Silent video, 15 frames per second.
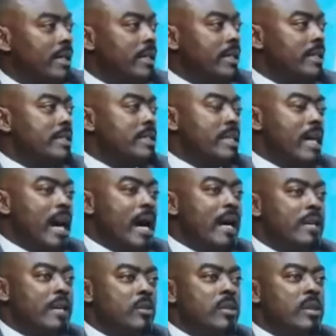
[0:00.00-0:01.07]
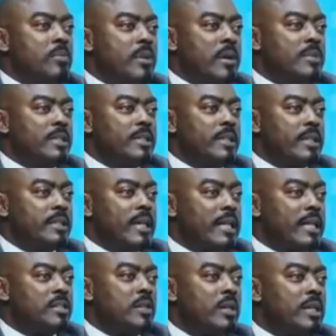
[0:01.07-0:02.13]
It is anchored on the premise that
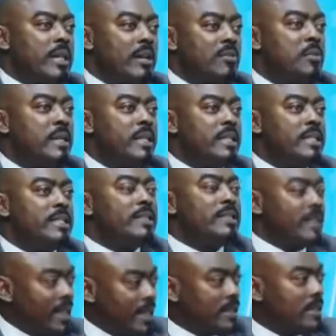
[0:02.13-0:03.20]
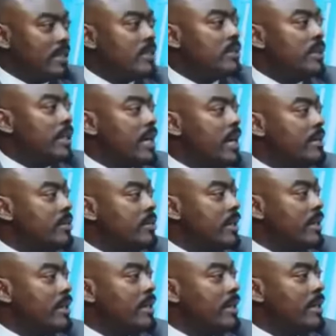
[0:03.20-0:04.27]
actually government is a threat to the country.
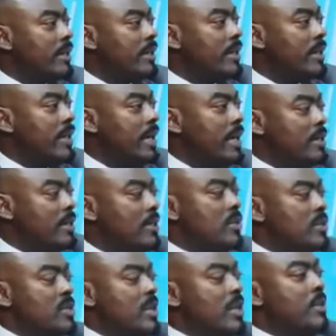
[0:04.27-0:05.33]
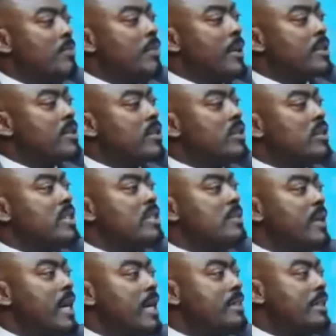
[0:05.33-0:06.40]
You see,
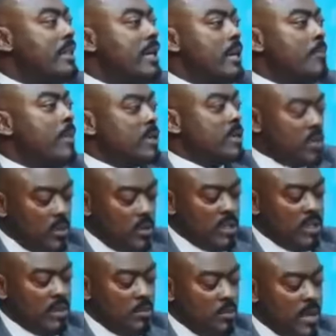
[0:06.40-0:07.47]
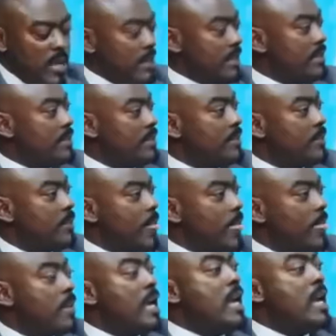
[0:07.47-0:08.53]
patriotism means
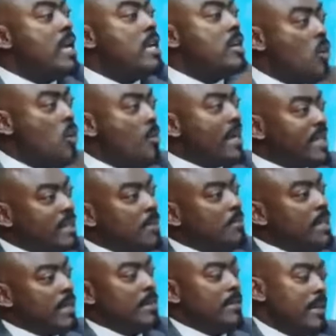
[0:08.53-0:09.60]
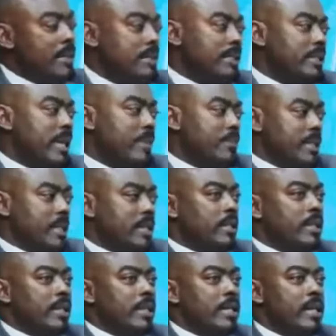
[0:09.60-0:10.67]
you must be able, and this I am
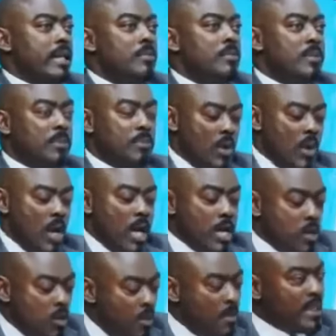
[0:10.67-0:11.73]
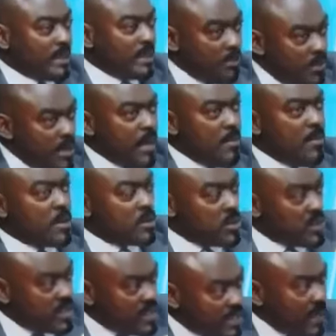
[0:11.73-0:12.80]
telling the NRM people, you must be able to
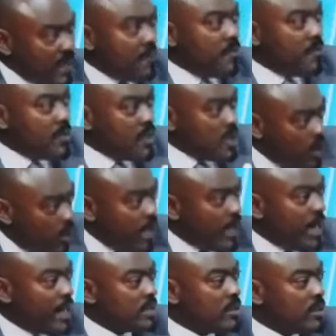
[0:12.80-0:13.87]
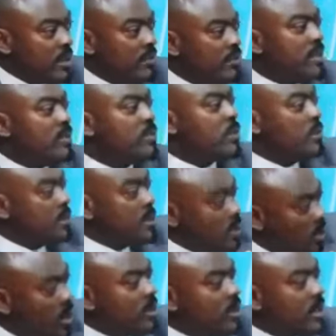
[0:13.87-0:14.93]
save your country even from
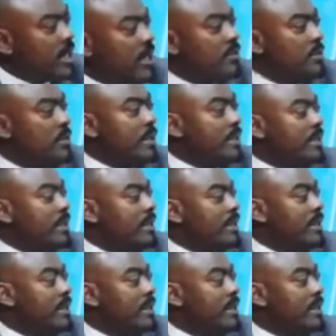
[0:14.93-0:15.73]
your own government.